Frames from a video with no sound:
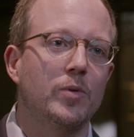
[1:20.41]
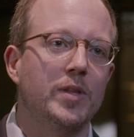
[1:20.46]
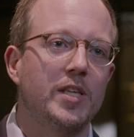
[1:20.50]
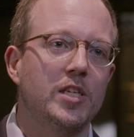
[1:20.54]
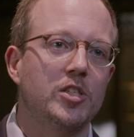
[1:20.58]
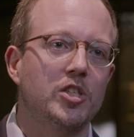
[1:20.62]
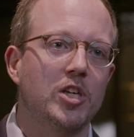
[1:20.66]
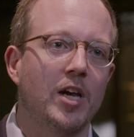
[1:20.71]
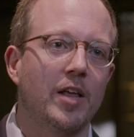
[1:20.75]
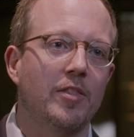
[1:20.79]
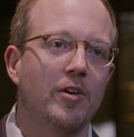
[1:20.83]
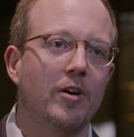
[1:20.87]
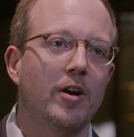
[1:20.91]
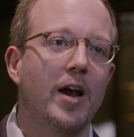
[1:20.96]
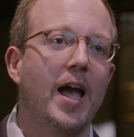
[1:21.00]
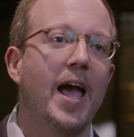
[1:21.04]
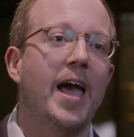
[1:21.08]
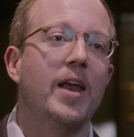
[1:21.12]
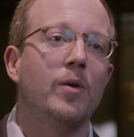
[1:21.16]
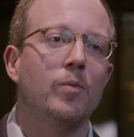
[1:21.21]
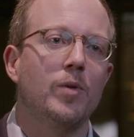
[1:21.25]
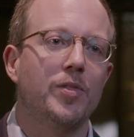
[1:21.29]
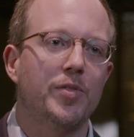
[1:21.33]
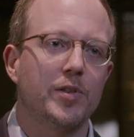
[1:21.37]
with each other
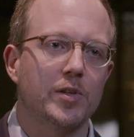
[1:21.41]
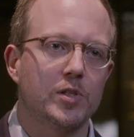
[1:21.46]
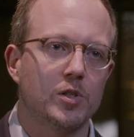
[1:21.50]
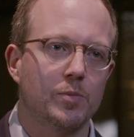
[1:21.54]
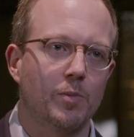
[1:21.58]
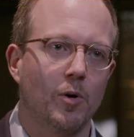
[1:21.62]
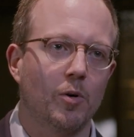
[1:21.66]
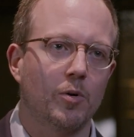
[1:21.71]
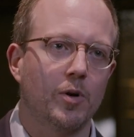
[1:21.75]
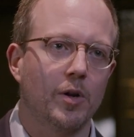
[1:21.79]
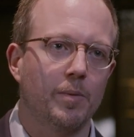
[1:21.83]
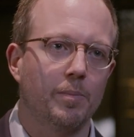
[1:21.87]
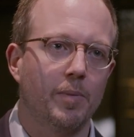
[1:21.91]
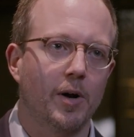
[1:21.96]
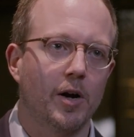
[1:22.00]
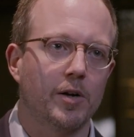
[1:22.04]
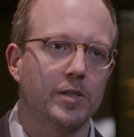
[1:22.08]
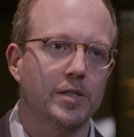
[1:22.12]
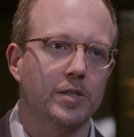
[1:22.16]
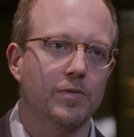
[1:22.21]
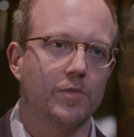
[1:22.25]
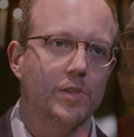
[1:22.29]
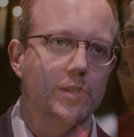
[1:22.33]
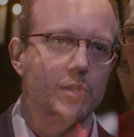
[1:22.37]
and with the spoken
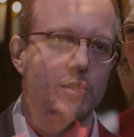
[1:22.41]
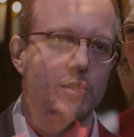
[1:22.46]
parts of the